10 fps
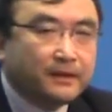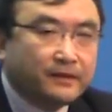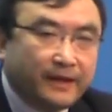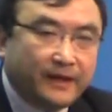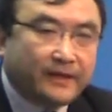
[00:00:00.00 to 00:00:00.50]

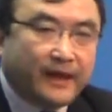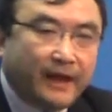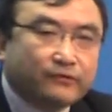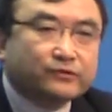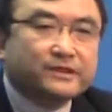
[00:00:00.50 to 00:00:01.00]
they
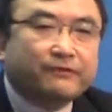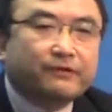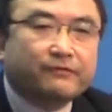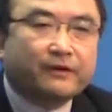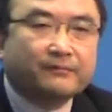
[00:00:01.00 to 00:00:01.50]
have to
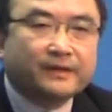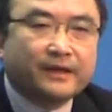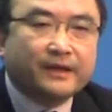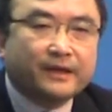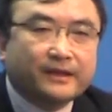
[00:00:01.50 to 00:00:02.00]
suffer from
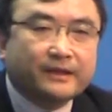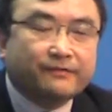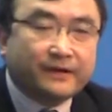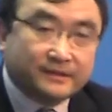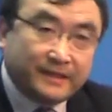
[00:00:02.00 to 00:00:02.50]
the
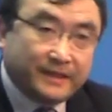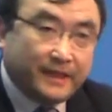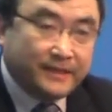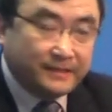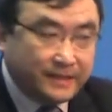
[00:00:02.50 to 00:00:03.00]
effect.
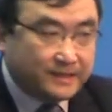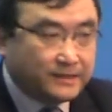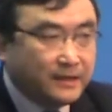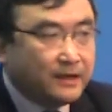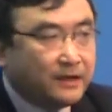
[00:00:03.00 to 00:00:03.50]
This is
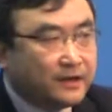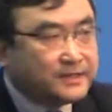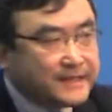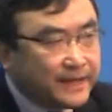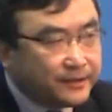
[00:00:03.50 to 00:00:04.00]
a
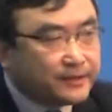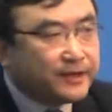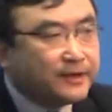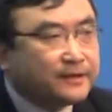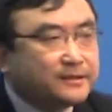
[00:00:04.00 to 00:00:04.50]

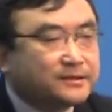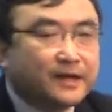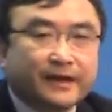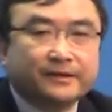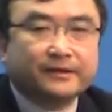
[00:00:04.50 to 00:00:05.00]
standardized
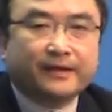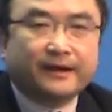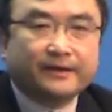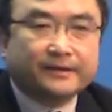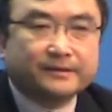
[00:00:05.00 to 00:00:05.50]

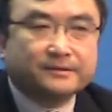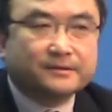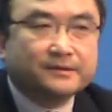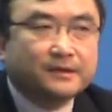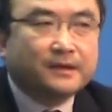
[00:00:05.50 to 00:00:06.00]
externality,
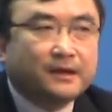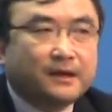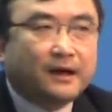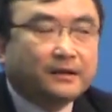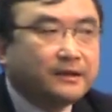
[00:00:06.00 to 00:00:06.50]

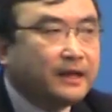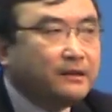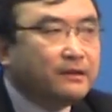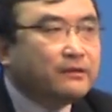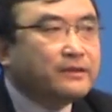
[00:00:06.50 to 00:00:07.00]
and
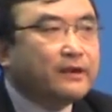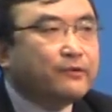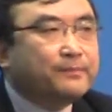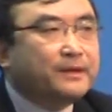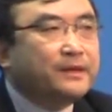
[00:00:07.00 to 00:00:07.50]
then there
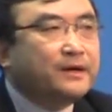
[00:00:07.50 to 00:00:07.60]
will be